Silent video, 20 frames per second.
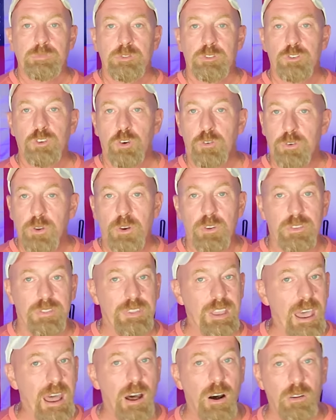So if you're
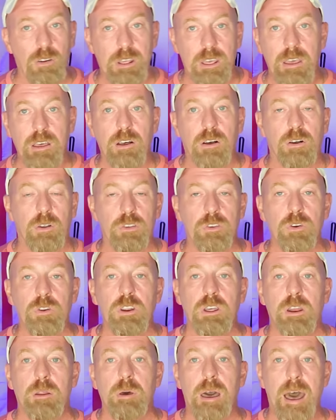downhill, you
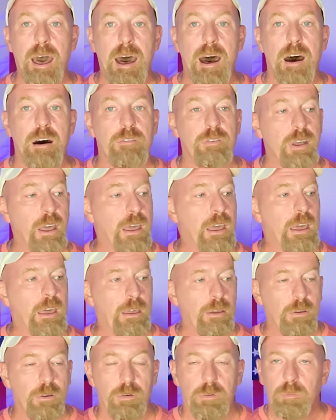need to have
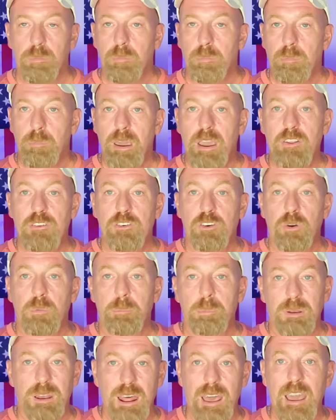a major
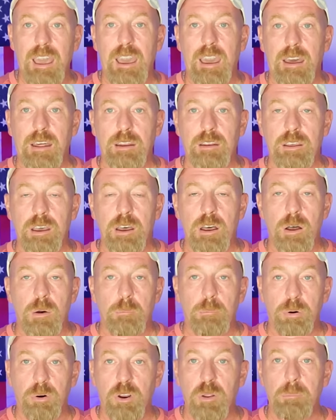plan
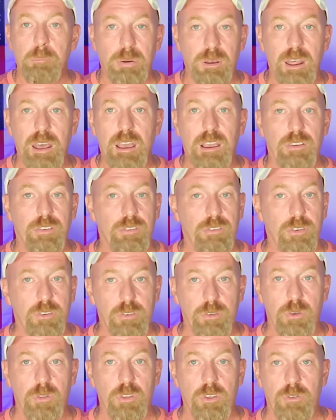put in place.
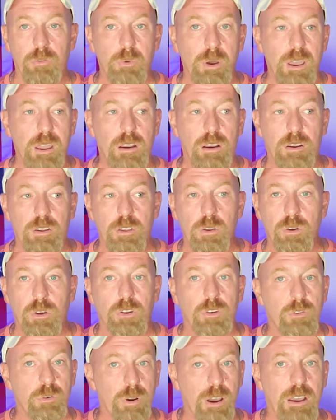So this way here, you
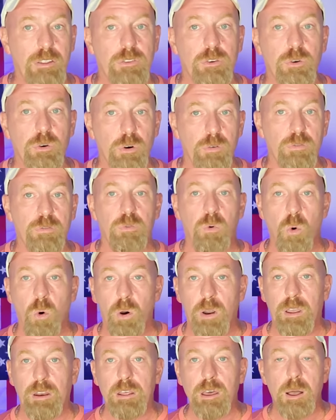can try to
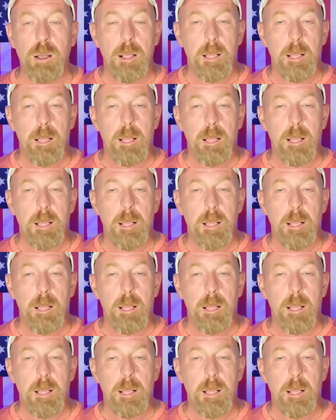avoid